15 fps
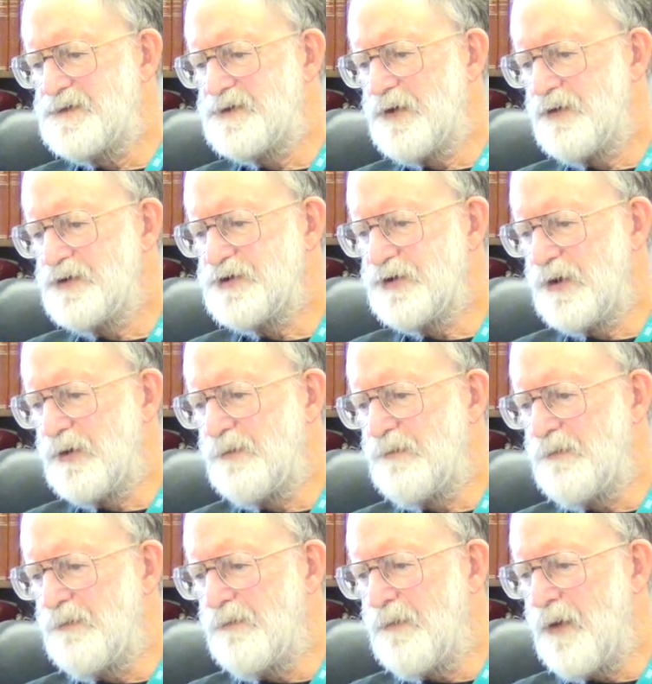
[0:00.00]
social
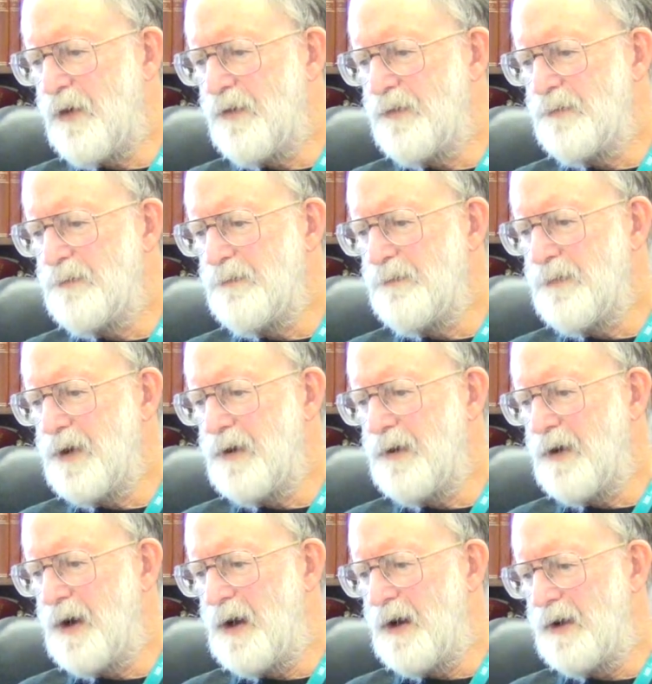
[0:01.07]
mo
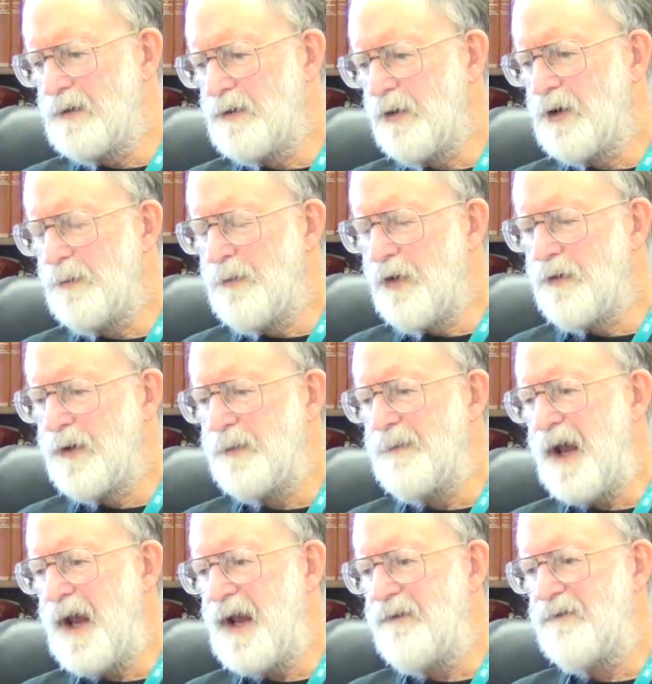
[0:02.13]
uh, locomotory
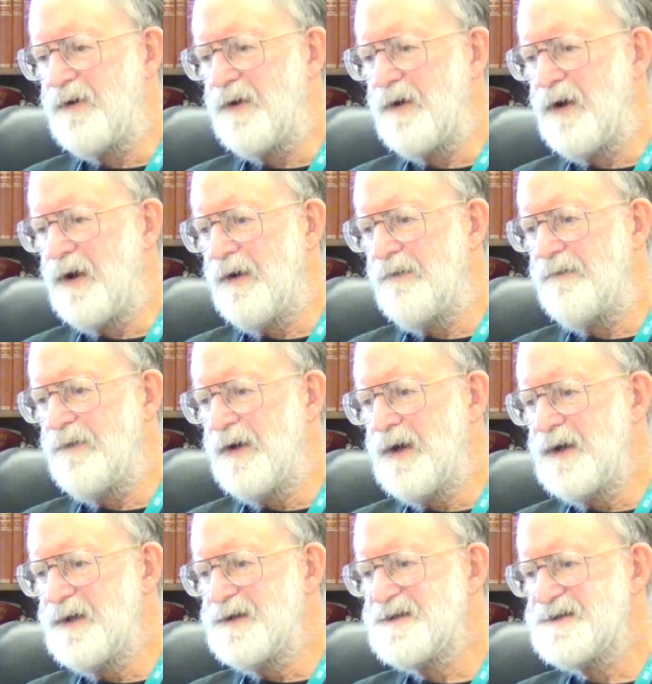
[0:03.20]
behavior of
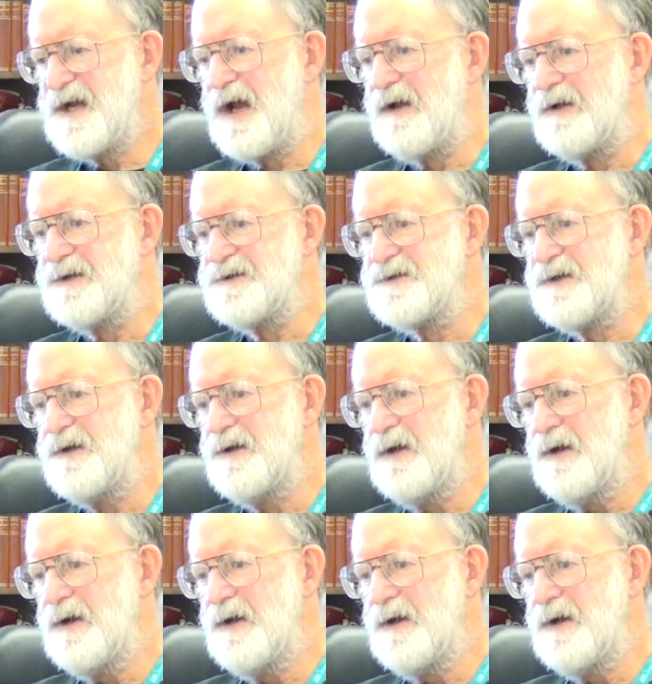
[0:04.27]
cells